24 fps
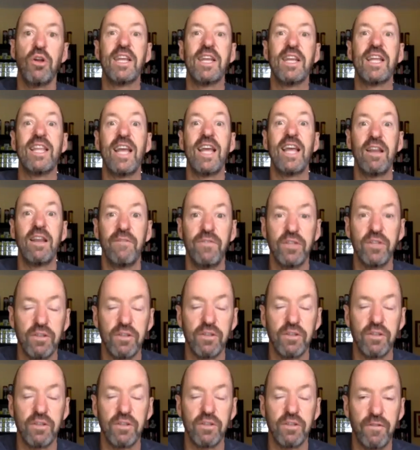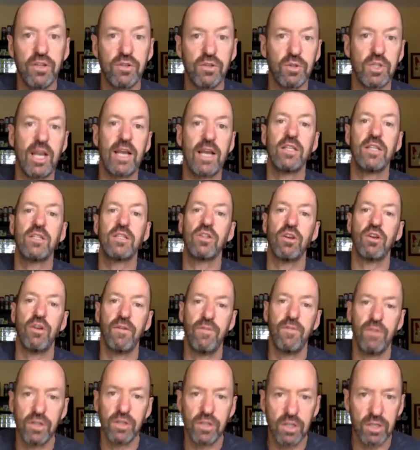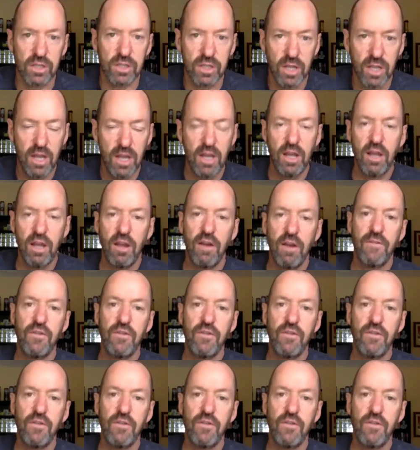and then if it's a first or second serve versus